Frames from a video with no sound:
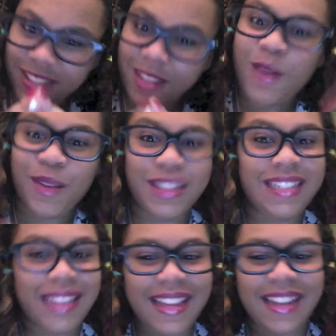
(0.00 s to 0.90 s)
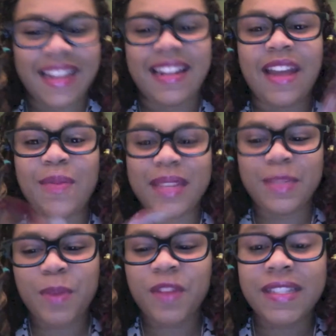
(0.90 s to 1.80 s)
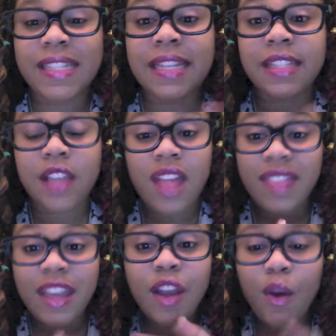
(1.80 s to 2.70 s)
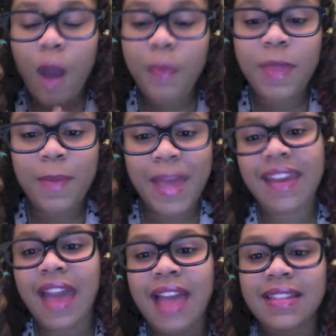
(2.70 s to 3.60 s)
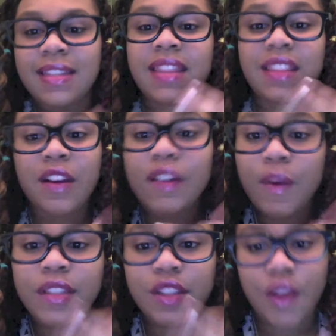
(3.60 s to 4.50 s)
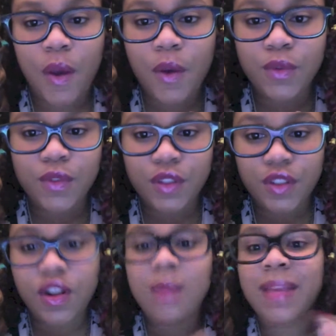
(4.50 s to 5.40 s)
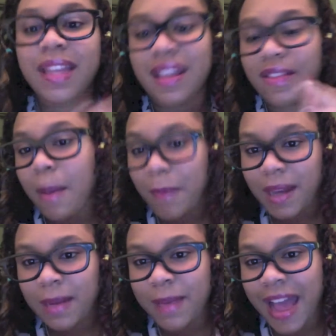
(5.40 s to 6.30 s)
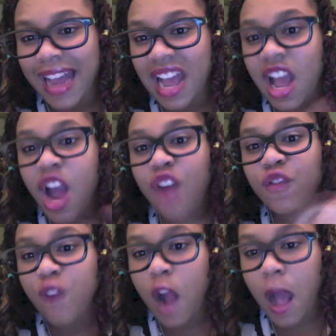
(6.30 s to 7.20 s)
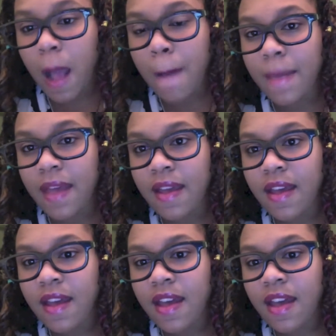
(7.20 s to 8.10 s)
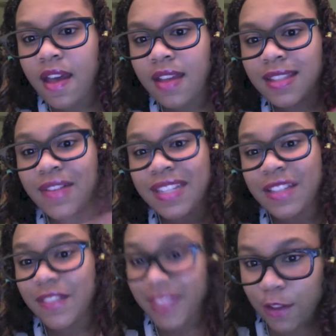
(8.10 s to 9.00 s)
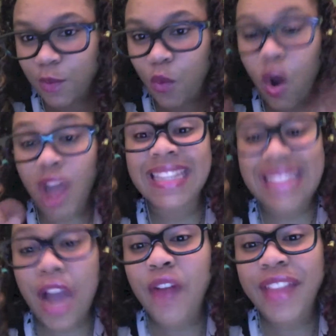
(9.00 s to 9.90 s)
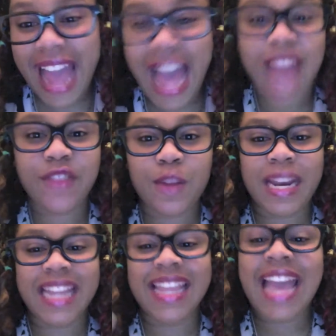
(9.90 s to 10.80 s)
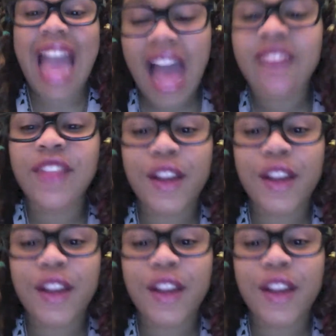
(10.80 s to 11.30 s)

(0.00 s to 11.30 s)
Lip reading: ago it did, and now it makes perfect sense. They go rob the bank, as in they're going to go to Stardom and get that money back from 77,000 won. Now they have their money. They have